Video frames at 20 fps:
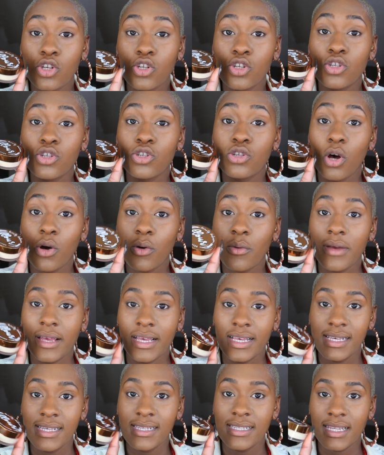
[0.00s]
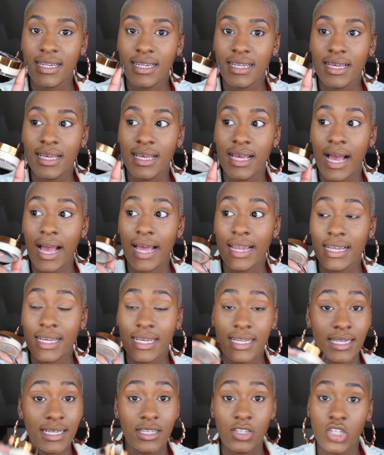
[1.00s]
so easily and
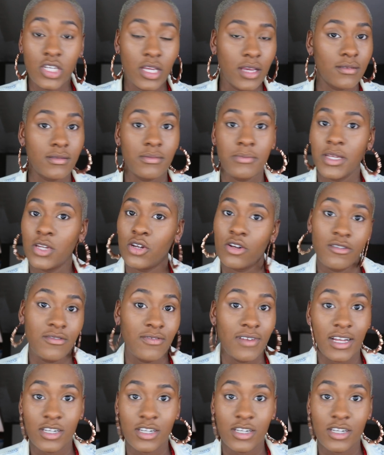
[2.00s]
it literally gives me no